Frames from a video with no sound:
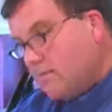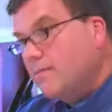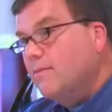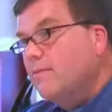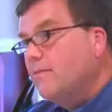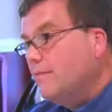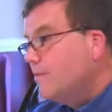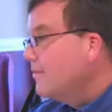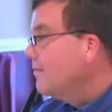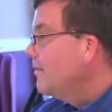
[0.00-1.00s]
They weren't born
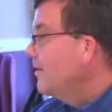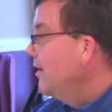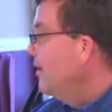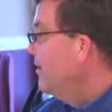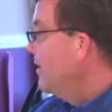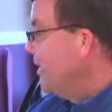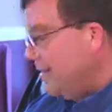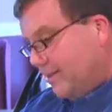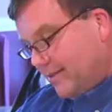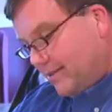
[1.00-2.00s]
that way. Oh,
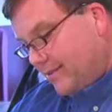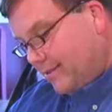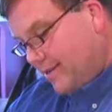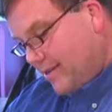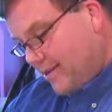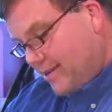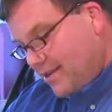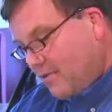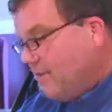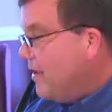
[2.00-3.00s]
okay.
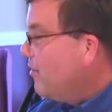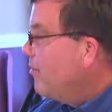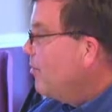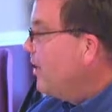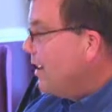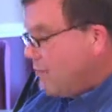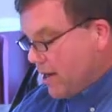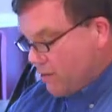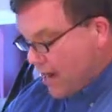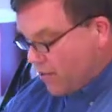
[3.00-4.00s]
Well, if they were born that
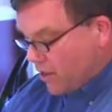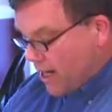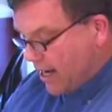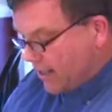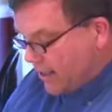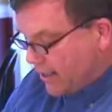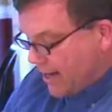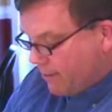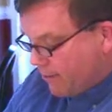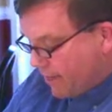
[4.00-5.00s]
way, why would God
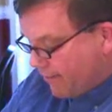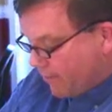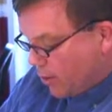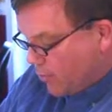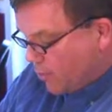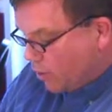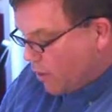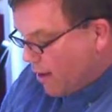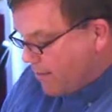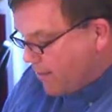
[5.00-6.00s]
condemn them and give them over to
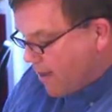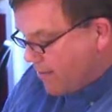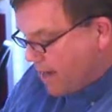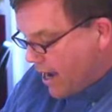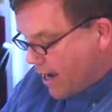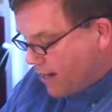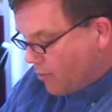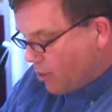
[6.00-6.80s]
a reprobate mind?